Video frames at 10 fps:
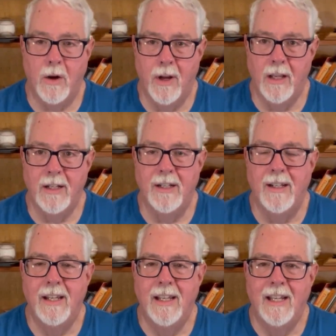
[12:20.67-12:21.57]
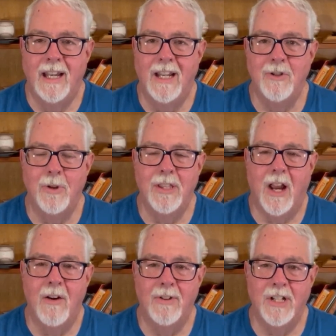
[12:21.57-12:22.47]
go ahead and join the
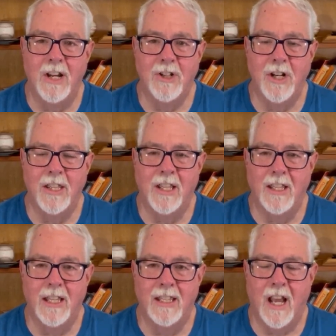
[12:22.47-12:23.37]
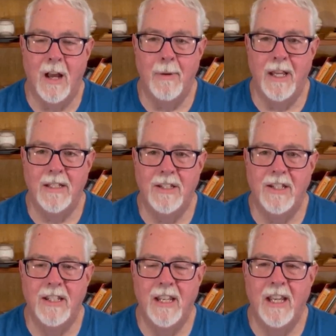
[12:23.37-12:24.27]
conversation in the comments.